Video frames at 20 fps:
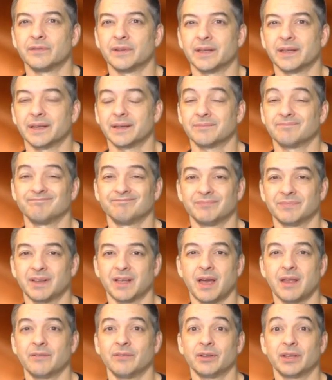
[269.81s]
like
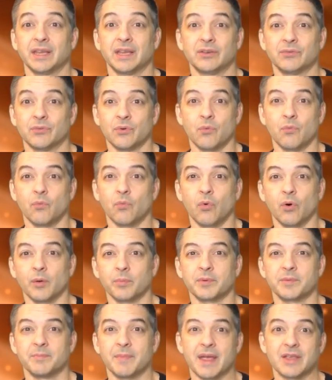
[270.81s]
kind of looking into a
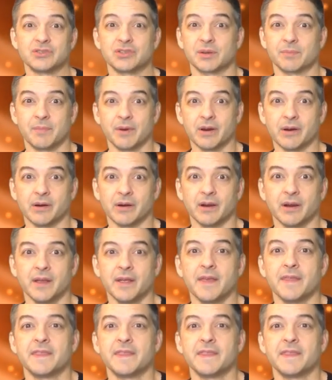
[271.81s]
warped magic mirror.